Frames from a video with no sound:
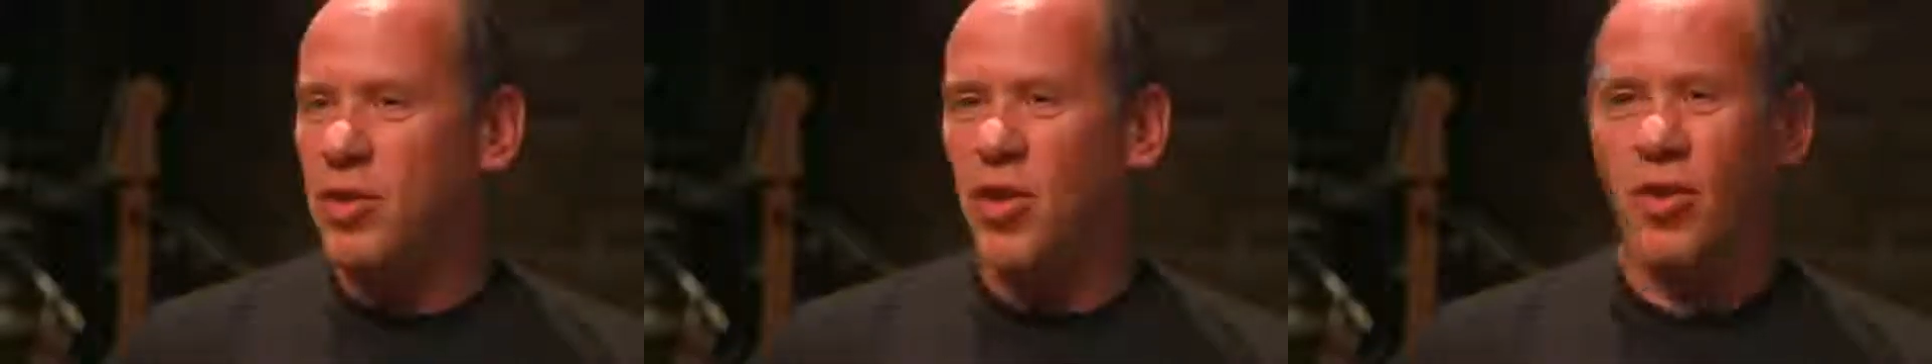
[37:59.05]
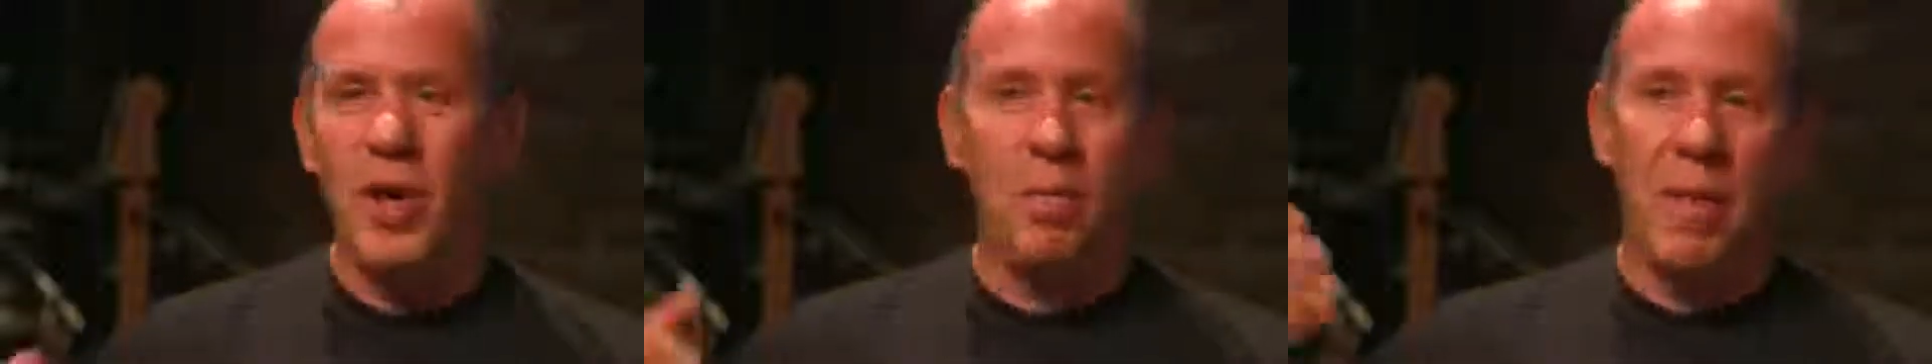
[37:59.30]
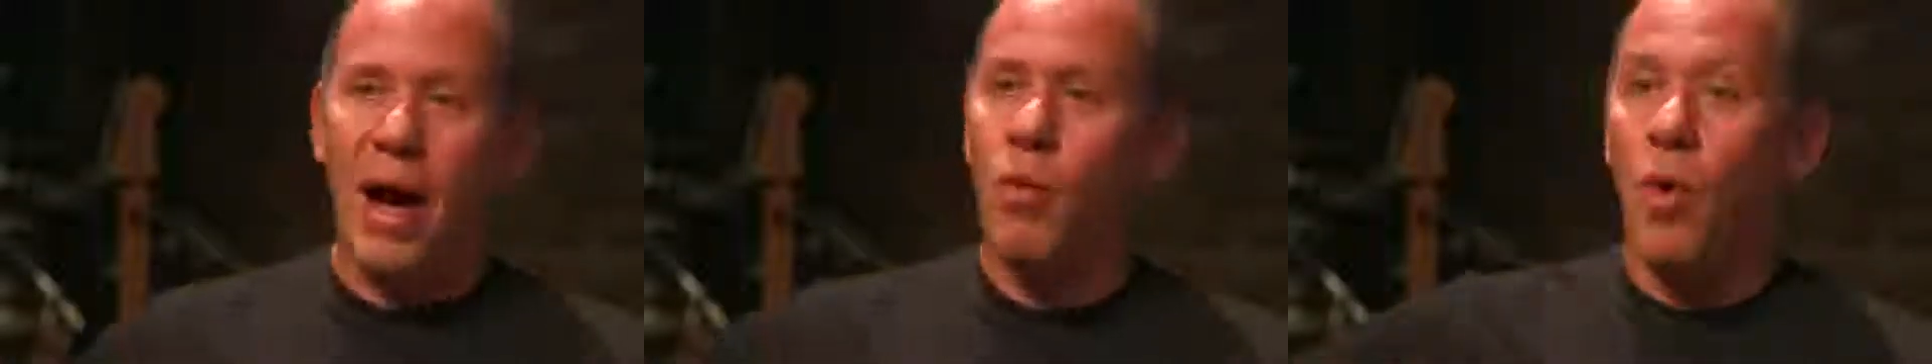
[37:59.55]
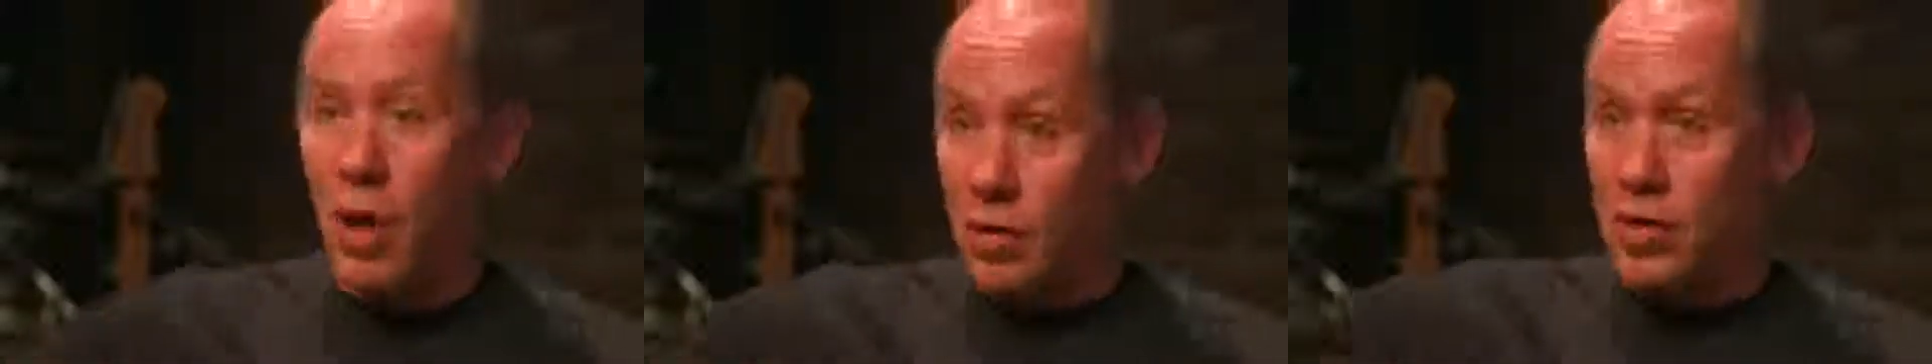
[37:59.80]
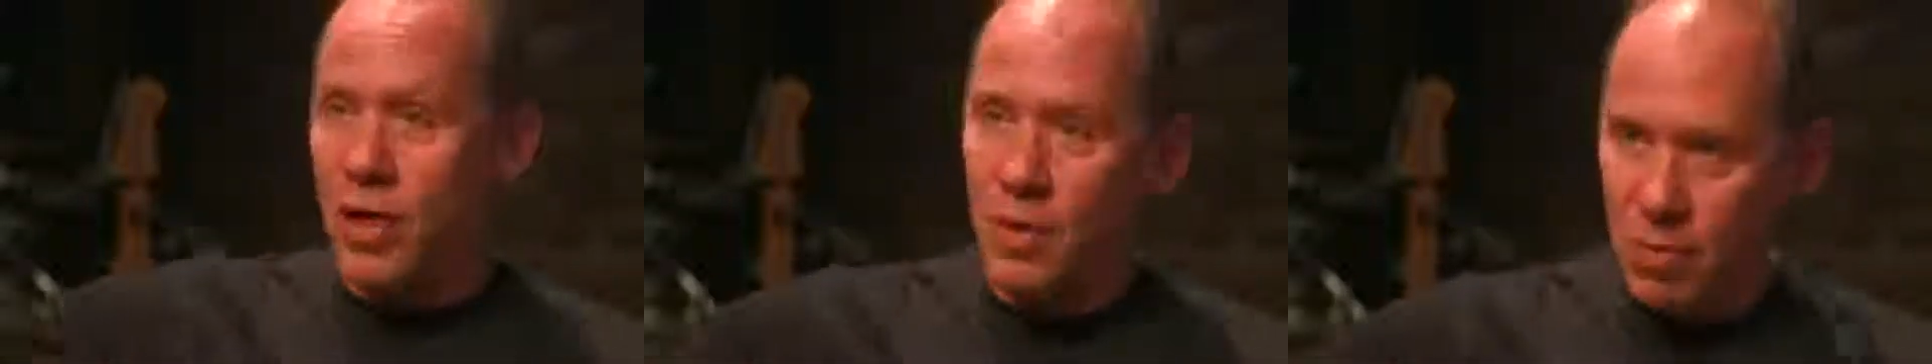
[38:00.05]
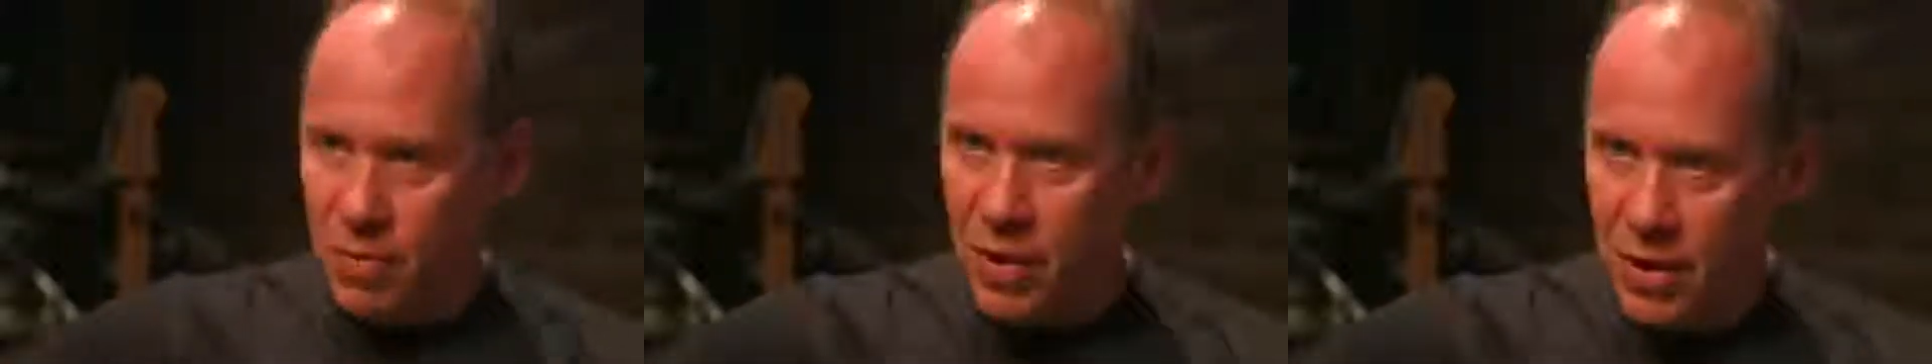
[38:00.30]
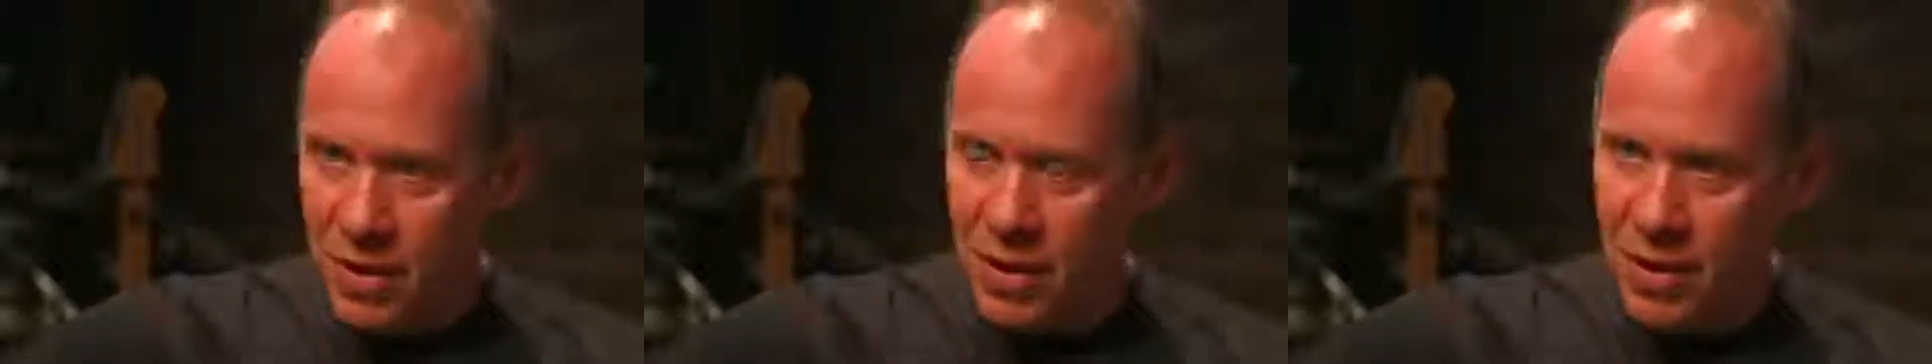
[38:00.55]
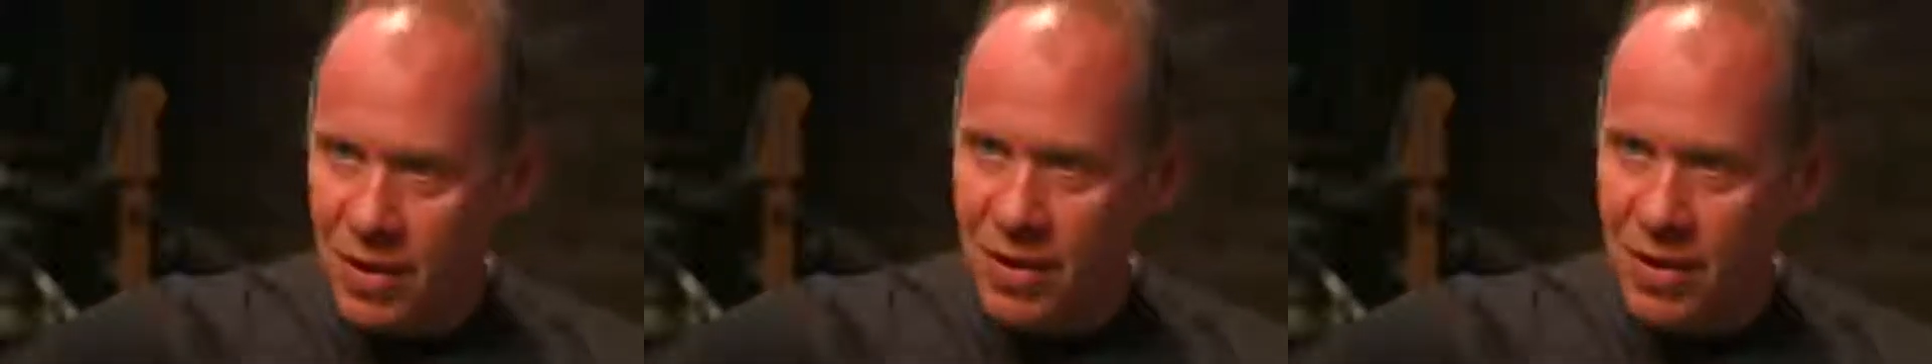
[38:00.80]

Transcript: so that my walls can be